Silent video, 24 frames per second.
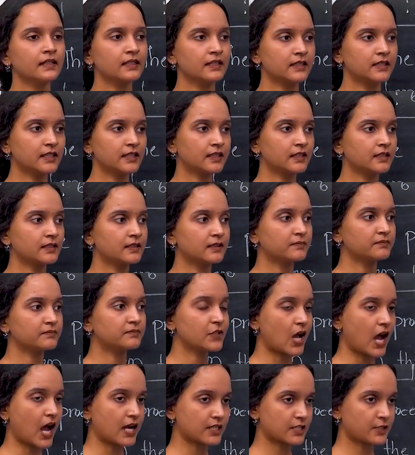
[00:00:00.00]
the
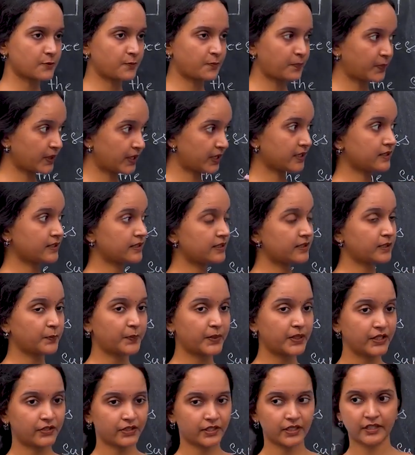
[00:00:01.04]
our spirit in the
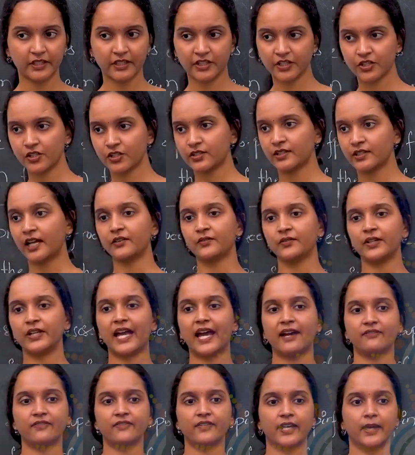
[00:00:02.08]
petri dish that we
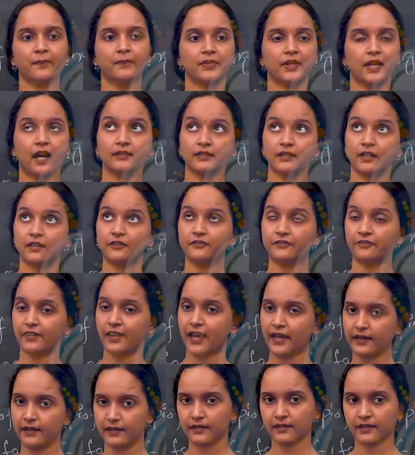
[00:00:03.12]
have kept under
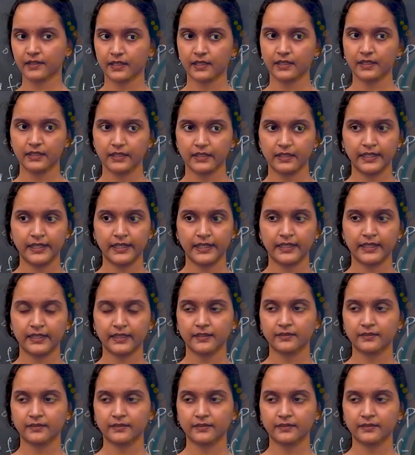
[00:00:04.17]
fan, it